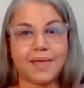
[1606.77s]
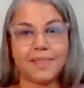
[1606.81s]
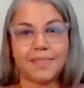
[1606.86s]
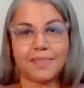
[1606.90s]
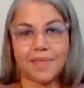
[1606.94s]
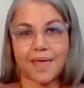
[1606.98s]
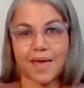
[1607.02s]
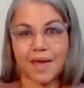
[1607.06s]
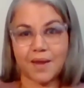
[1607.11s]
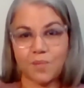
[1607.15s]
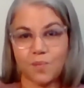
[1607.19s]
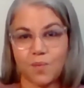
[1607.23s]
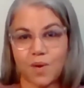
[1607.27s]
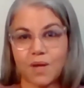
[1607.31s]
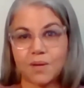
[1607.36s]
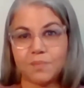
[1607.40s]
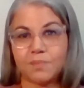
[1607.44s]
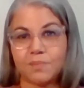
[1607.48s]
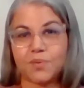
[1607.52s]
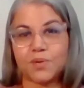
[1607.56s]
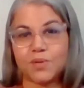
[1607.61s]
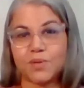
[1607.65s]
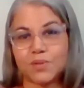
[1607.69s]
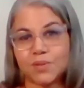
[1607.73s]
And that
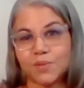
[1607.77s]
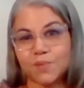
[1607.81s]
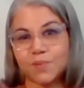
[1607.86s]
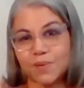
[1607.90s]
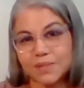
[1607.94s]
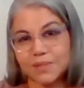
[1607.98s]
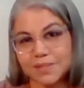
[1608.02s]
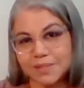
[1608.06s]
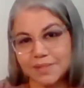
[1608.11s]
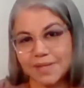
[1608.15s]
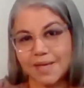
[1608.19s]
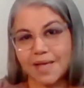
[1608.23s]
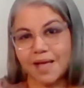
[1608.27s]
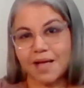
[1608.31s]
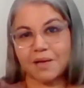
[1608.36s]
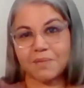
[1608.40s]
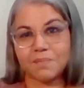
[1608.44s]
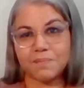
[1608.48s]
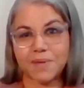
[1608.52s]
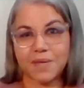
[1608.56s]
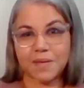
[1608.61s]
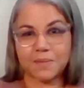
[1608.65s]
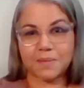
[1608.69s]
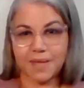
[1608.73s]
one person wants to
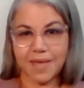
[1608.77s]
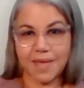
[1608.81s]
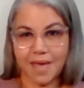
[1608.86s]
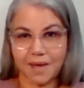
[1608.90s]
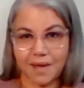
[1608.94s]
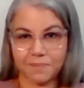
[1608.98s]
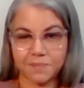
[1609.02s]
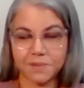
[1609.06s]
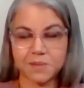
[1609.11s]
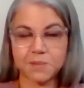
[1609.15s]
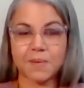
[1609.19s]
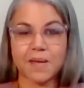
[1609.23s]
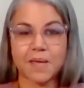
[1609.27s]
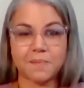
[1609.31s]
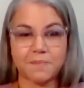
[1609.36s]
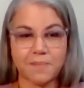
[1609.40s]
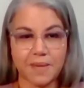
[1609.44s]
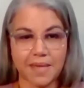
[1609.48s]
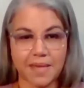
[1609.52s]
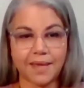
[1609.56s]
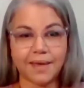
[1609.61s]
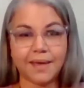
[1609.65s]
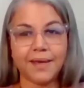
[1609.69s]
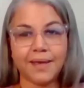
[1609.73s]
help me and be helped by
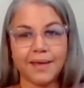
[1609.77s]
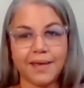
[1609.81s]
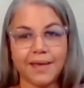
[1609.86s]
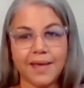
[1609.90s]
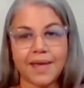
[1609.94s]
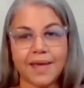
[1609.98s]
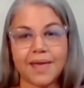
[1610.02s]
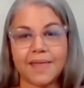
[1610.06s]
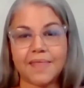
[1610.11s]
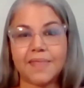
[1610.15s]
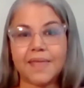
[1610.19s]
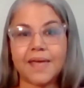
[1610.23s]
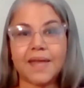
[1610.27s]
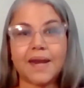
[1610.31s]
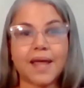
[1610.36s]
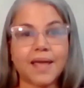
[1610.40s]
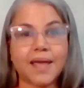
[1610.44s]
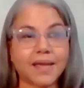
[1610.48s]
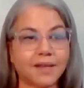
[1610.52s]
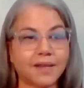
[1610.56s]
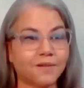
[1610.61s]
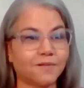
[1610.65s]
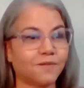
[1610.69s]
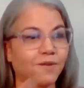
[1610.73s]
me. And then I
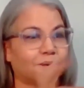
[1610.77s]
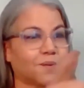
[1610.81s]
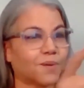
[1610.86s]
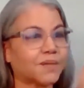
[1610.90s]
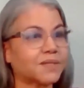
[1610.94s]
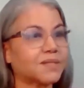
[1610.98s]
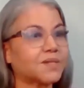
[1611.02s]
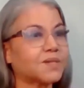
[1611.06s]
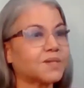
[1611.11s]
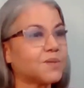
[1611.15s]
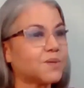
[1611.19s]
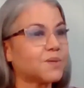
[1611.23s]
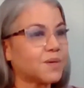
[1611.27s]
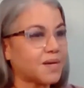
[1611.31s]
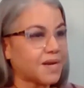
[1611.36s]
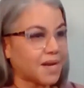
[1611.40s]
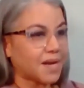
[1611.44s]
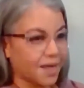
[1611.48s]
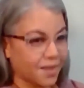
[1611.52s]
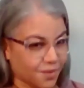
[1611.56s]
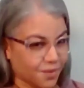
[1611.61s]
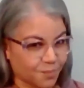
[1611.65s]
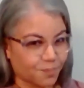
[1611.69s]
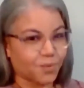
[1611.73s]
can focus to
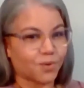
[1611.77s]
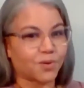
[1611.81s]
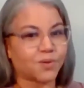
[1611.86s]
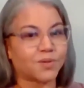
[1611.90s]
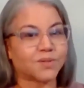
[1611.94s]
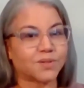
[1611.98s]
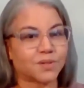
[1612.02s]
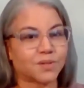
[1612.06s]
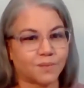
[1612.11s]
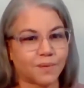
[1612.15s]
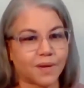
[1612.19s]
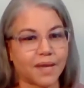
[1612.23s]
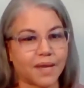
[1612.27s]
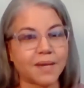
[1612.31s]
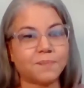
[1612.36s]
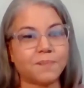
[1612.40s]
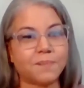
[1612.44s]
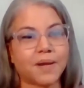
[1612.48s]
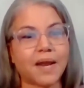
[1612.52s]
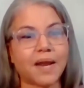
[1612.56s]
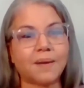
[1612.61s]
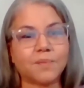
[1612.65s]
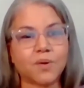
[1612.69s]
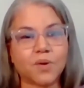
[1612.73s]
another person, right?
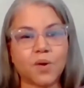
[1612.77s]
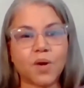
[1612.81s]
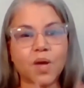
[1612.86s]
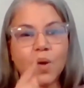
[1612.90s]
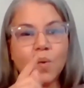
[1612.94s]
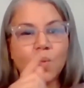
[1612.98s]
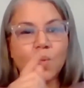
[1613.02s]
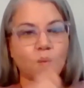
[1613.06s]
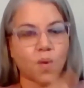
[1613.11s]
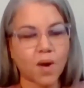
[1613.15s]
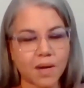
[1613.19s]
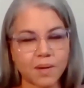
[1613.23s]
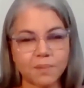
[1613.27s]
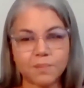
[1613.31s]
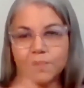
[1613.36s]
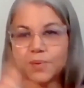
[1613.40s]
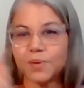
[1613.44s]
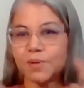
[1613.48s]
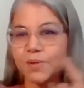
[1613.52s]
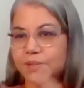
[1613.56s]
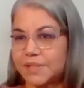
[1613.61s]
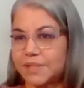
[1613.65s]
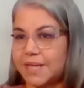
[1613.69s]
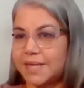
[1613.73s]
But I'm going one
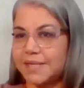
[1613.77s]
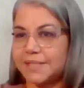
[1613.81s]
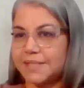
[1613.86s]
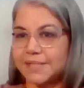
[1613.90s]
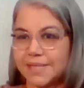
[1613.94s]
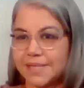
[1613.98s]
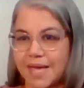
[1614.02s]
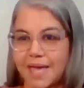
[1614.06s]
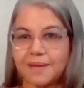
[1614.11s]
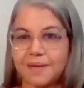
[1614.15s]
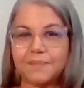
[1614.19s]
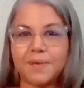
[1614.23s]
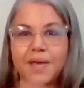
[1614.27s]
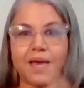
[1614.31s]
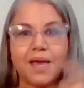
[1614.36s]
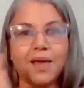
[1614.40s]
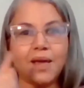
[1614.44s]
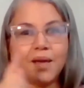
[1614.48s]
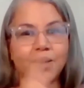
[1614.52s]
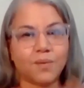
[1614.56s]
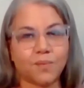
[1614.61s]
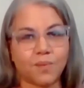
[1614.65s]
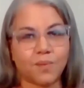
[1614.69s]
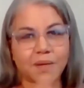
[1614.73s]
person at a time,
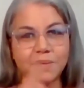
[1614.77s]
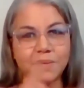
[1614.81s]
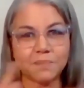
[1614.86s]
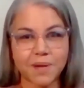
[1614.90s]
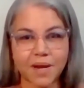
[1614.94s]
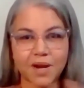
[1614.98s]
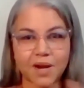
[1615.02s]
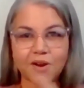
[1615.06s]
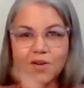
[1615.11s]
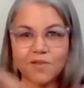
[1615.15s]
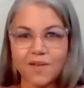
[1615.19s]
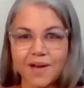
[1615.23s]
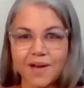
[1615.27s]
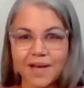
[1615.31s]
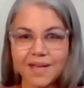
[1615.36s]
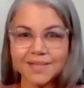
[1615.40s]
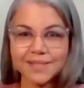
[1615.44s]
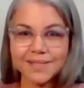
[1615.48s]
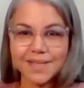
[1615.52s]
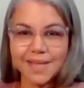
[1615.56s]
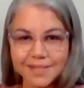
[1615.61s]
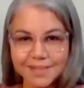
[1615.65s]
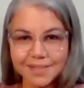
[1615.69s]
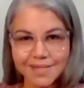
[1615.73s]
one pair of
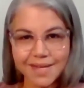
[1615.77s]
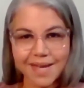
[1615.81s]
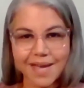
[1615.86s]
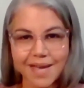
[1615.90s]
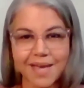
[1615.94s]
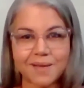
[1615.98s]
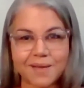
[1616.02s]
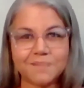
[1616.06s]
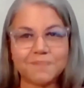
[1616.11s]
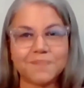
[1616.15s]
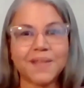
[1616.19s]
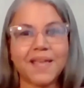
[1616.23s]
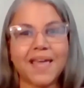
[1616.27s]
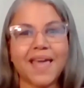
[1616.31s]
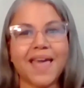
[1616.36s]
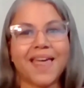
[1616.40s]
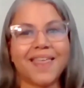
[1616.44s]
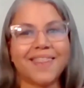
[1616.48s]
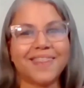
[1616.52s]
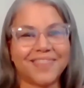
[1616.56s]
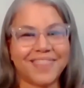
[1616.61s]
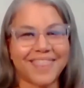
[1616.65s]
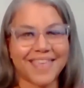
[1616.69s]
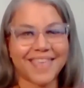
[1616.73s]
eyes at a time.
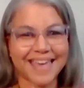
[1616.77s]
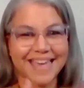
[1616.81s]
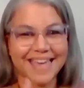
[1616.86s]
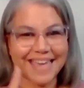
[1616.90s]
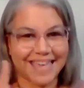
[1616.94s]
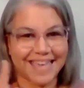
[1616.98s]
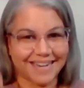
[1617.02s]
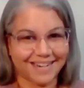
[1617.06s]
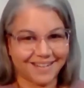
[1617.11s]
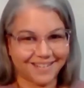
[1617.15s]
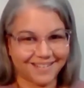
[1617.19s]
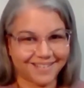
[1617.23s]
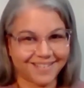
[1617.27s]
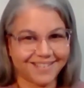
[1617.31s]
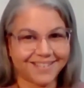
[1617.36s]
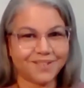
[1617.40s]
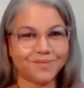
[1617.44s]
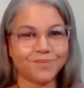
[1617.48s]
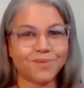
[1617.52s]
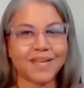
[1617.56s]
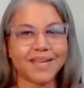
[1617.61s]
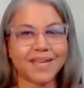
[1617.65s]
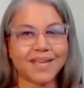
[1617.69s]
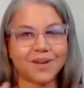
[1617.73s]
Then
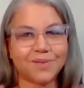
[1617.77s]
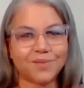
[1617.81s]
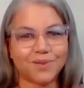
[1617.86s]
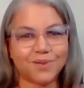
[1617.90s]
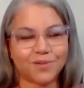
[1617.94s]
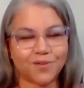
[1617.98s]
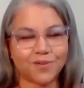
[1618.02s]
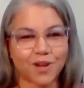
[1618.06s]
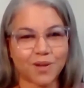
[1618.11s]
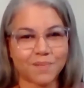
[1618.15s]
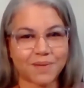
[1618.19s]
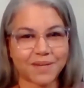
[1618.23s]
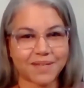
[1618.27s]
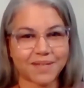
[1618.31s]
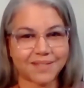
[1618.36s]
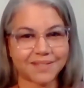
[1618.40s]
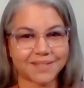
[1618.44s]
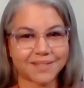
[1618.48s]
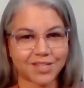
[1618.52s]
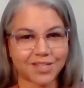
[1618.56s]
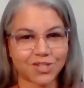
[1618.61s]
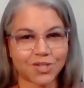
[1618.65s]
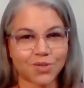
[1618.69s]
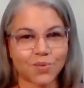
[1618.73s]
we can reframe it in
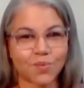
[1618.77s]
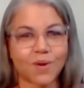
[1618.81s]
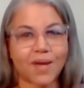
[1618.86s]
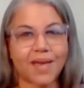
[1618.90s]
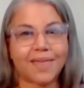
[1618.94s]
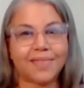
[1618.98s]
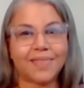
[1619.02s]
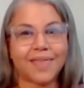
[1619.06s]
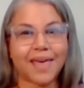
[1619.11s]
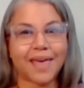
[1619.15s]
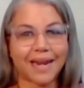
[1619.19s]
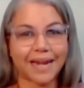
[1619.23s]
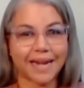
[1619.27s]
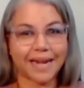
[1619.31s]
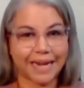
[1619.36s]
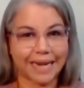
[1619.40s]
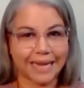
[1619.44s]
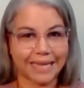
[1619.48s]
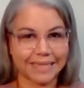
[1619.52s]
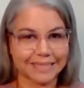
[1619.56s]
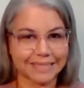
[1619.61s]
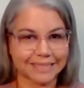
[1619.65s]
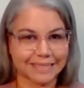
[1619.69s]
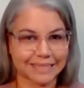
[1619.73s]
such a way that
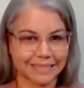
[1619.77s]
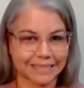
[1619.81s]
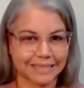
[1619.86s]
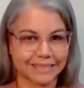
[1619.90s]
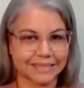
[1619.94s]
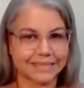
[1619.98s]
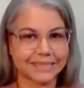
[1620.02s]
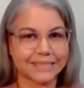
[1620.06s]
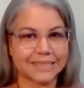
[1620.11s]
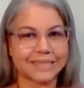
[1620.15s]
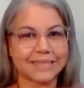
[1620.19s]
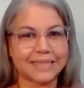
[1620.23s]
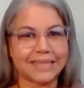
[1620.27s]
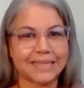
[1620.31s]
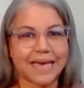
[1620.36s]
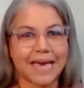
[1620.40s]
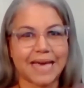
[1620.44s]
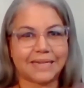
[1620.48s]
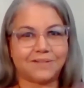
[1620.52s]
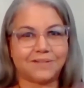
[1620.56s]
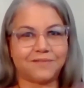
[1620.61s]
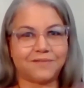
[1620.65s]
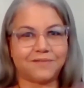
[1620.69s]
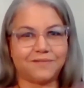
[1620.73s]
lessens
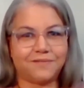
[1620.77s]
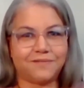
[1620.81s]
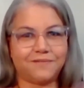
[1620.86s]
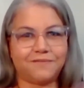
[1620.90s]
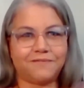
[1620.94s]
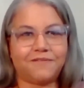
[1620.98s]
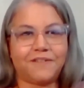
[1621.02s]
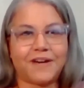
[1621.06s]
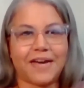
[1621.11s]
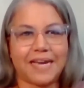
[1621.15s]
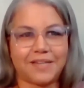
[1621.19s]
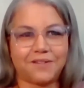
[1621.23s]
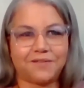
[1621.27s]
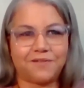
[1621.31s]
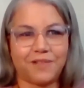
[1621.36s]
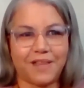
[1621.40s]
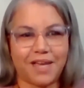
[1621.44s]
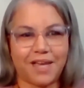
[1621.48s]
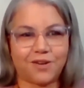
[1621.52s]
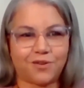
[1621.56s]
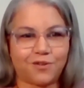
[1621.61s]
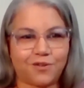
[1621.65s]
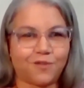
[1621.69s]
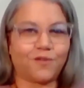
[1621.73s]
that fight,
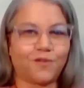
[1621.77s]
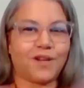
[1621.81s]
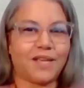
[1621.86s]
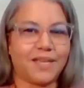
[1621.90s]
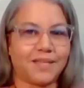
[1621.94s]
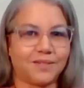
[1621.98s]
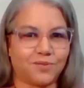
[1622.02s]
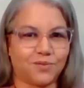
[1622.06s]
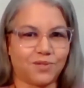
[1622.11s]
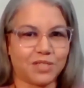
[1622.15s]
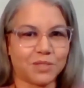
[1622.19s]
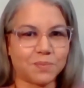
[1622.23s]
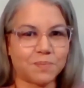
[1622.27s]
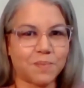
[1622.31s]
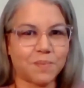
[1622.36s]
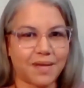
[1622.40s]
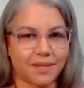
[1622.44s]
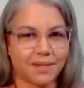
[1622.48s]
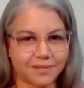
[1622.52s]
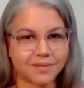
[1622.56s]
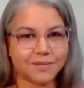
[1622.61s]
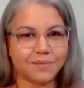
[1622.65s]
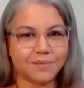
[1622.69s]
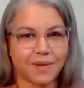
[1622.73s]
flight, or freeze
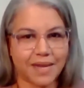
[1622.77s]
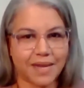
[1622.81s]
response,